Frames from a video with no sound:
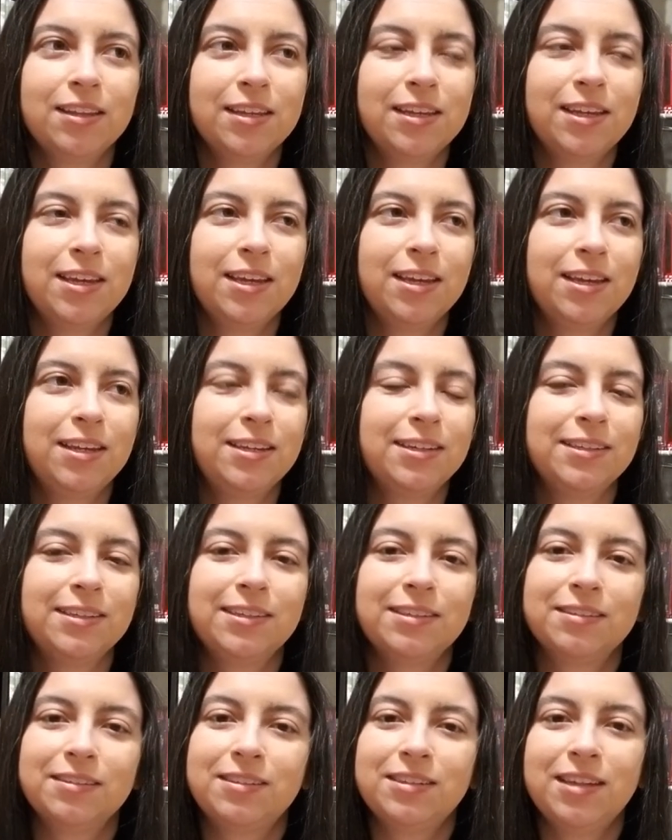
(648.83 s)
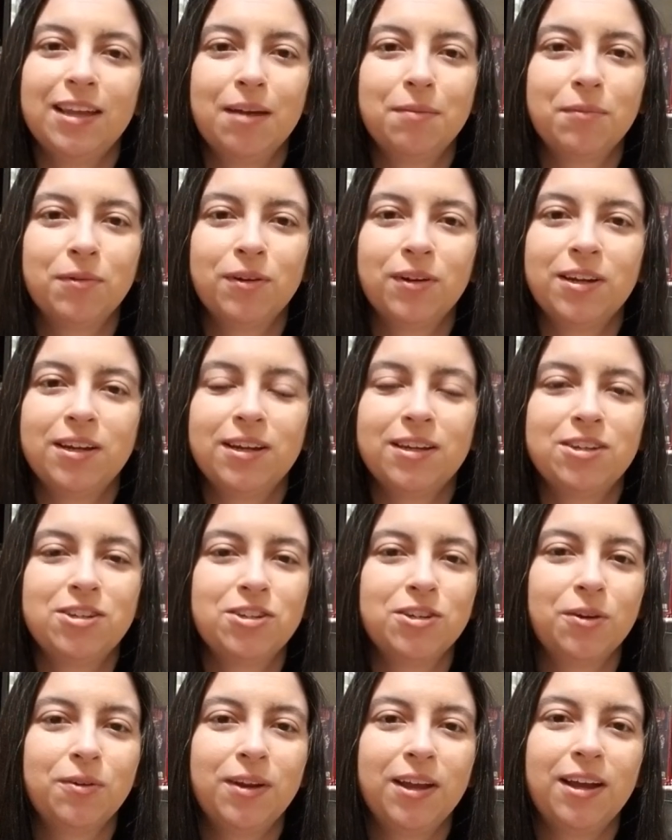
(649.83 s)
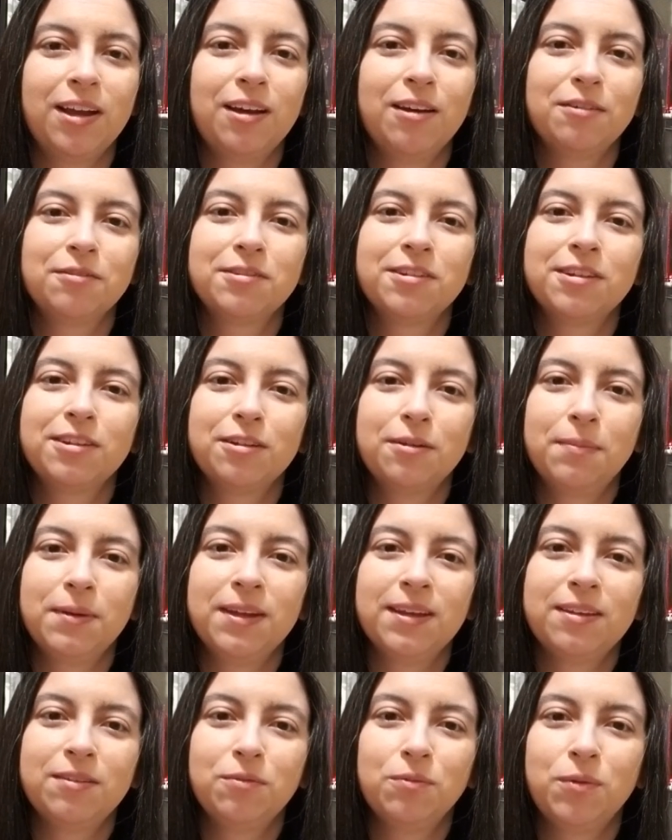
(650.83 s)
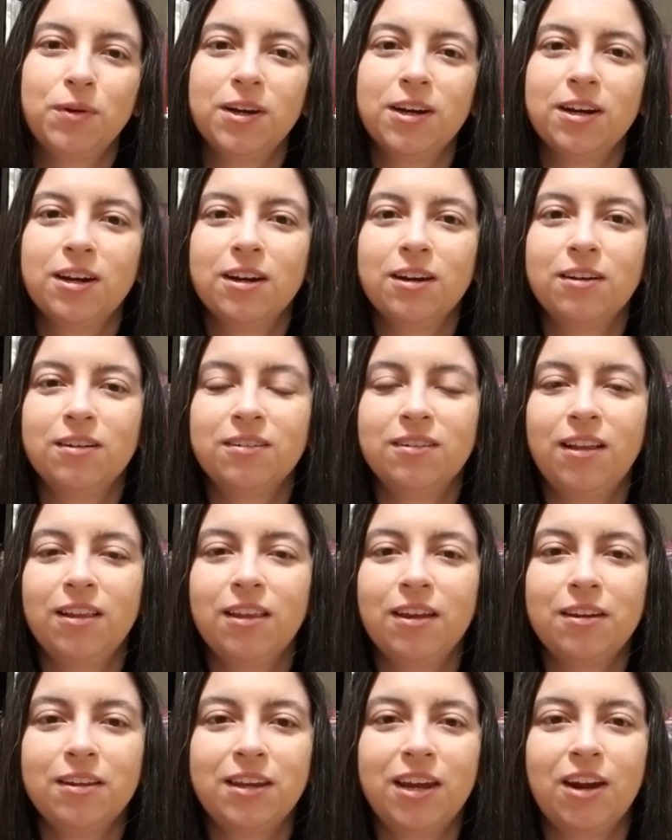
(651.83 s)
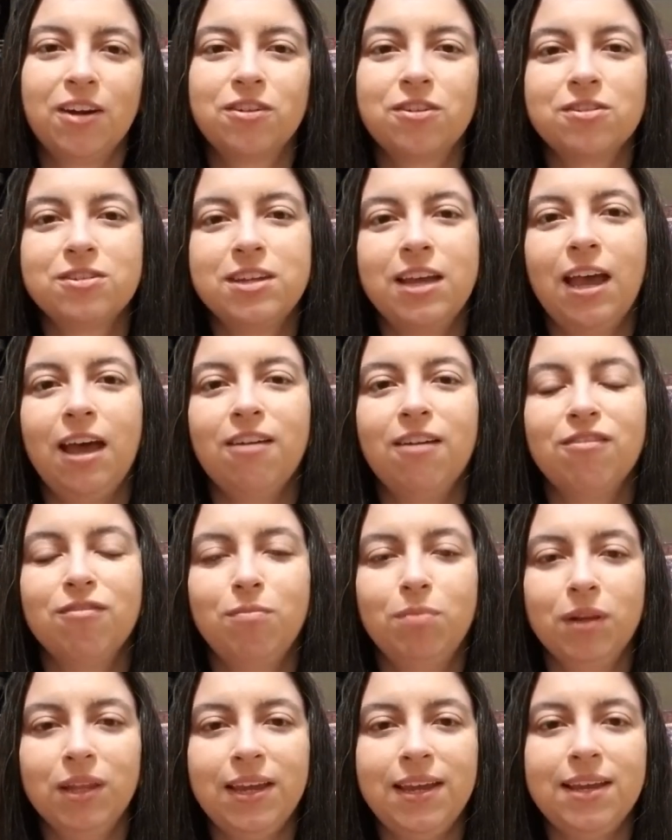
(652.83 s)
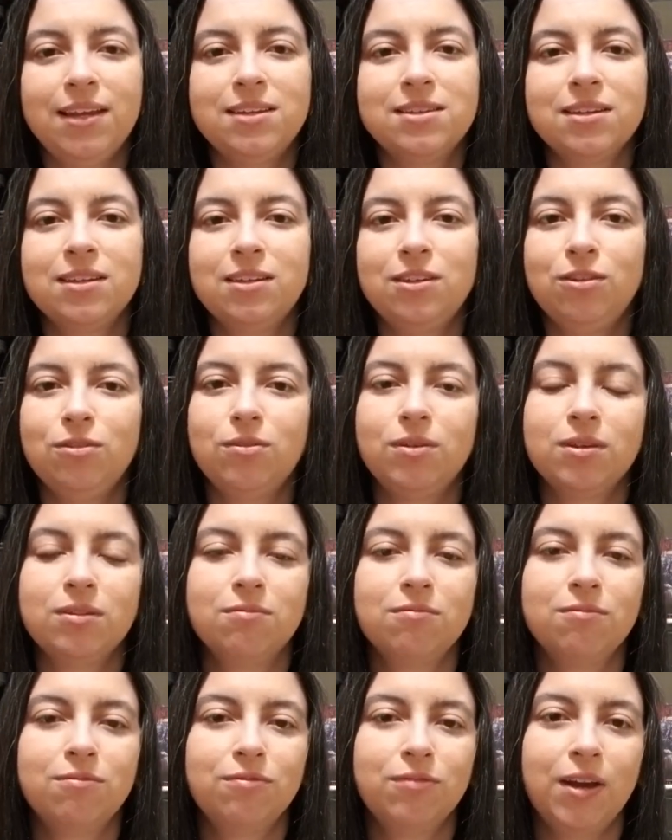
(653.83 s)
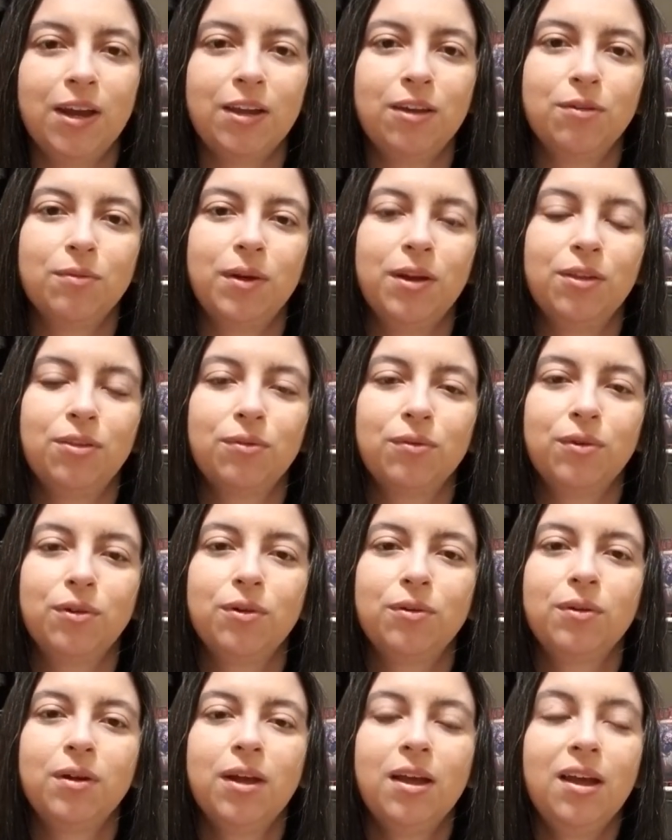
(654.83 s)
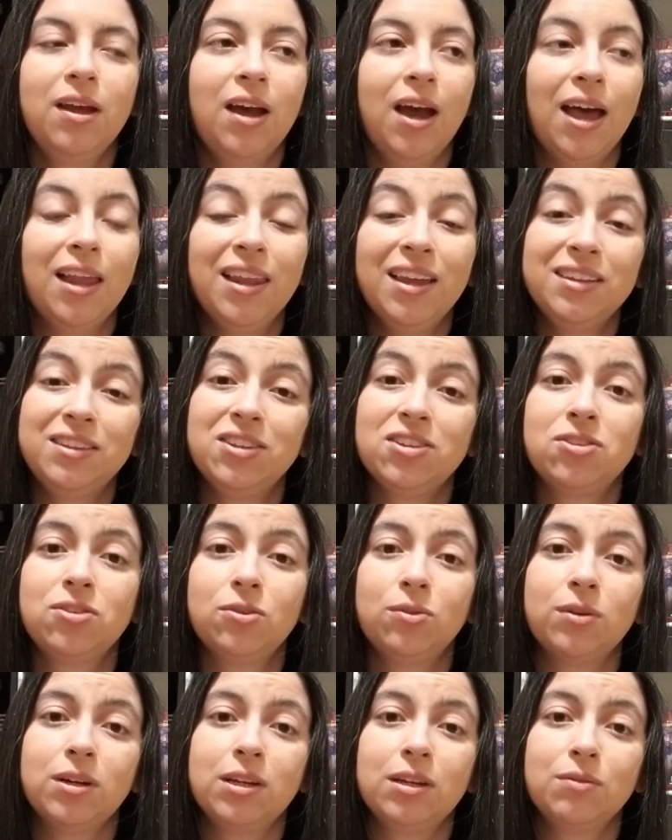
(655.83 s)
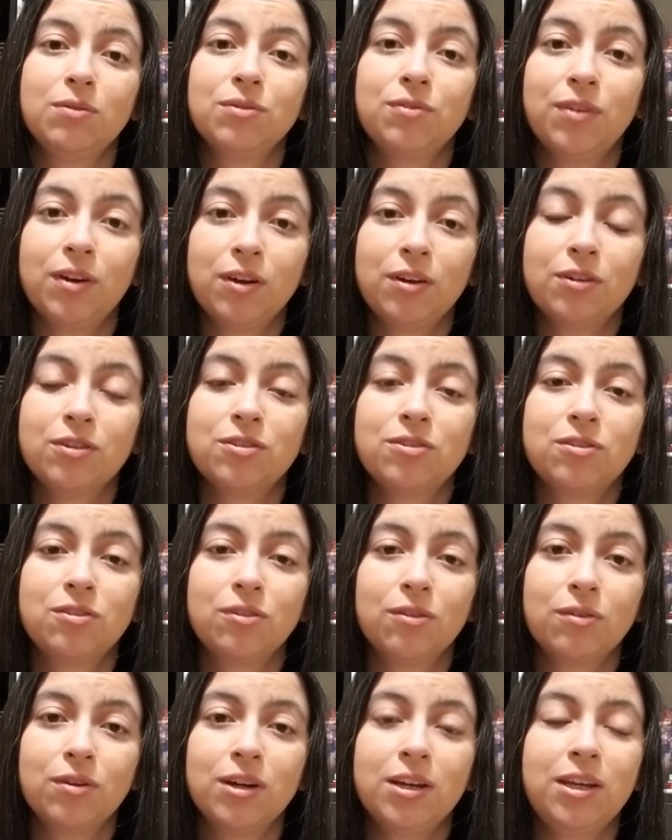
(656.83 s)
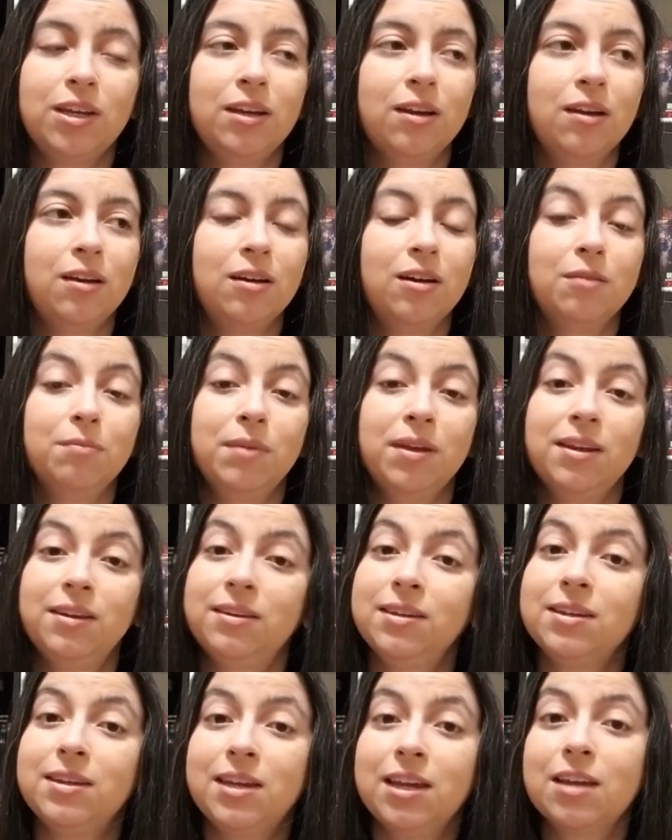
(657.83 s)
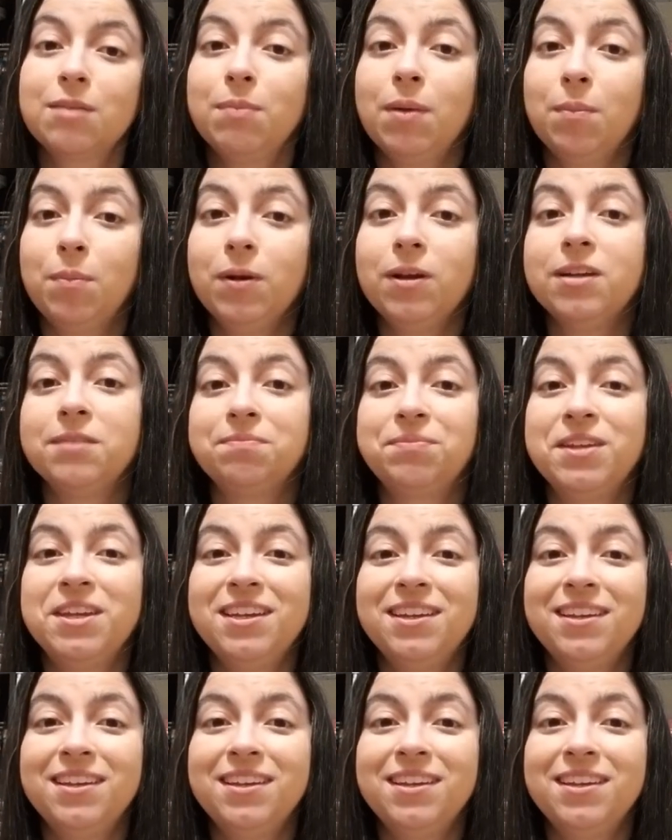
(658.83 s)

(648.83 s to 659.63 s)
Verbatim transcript: of like Samurai Shodown a little bit, where a lot of the characters have blades and you can fight your way through. I like the story. It was a very good story. Um, it did kick my butt.